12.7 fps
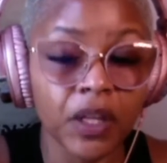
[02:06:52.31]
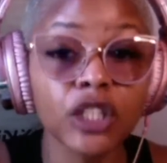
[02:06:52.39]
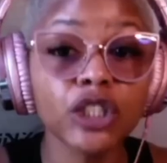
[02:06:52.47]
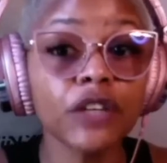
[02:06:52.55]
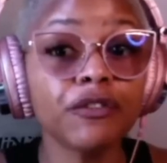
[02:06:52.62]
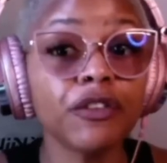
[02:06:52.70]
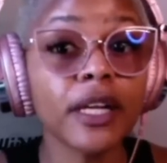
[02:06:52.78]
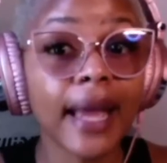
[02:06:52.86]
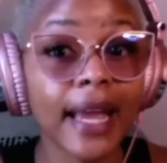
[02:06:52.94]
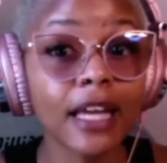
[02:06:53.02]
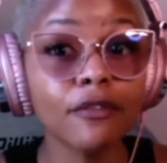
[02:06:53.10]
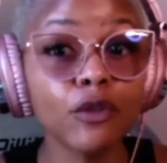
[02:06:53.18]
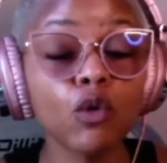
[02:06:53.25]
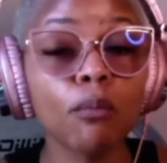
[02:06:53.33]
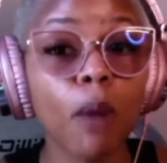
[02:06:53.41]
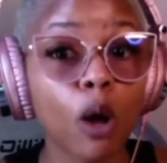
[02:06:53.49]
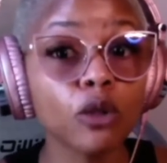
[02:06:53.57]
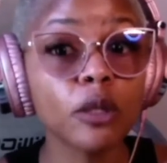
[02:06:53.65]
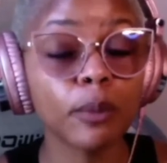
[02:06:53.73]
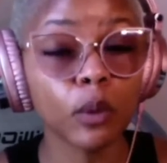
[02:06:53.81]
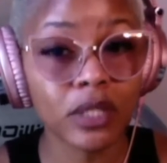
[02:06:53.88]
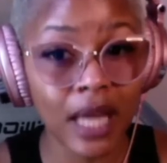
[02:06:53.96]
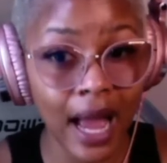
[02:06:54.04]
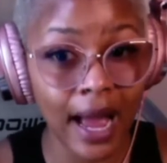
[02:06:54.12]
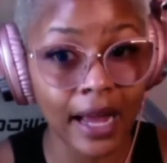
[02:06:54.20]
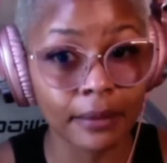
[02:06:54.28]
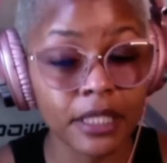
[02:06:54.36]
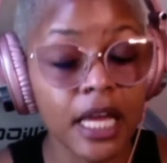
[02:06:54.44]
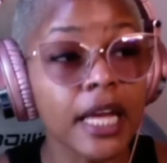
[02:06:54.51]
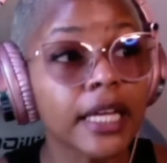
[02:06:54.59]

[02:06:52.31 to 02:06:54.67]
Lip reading: She forgave you multiple times,